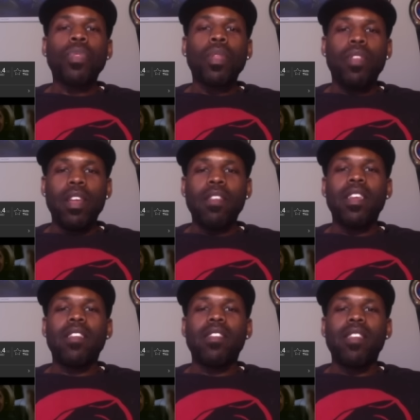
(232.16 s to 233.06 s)
This
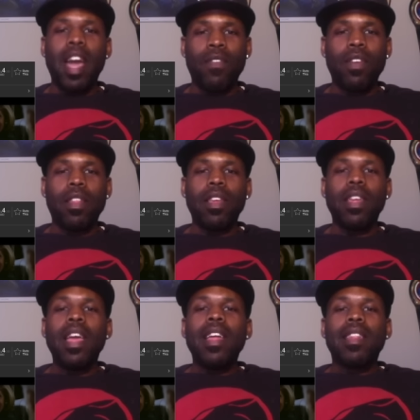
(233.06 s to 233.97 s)
is
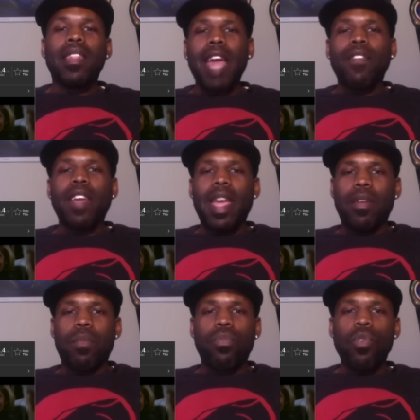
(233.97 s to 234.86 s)
definitely Life
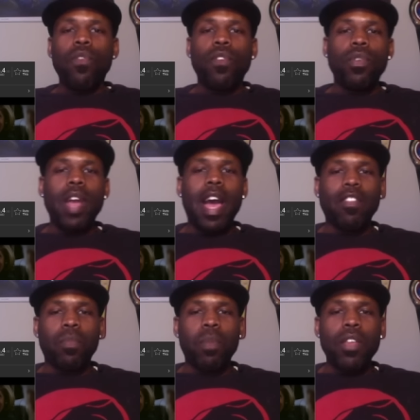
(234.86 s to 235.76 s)
Gains to Prove for you
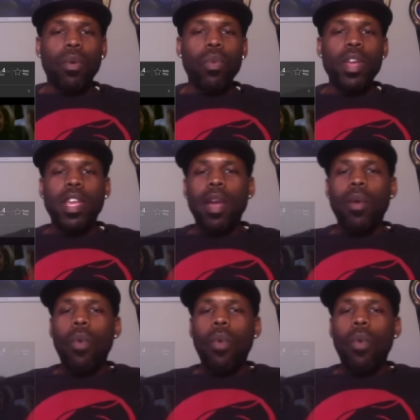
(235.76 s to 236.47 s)
guys to spend your weekend